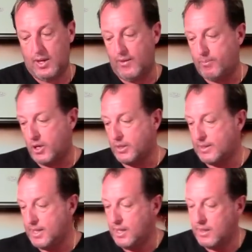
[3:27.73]
of
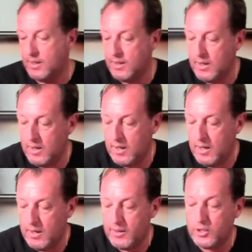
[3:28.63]
parsley,
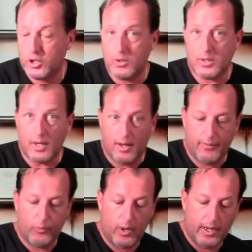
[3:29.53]
the juice
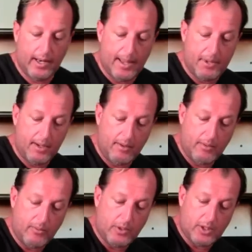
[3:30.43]
of 1 lemon,
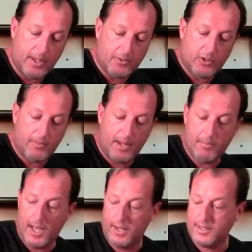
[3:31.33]
which comes to be
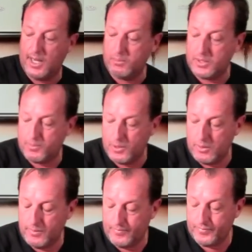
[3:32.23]
about a
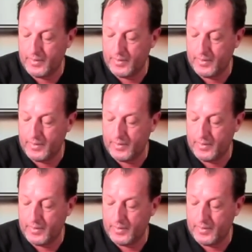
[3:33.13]
tablespoon.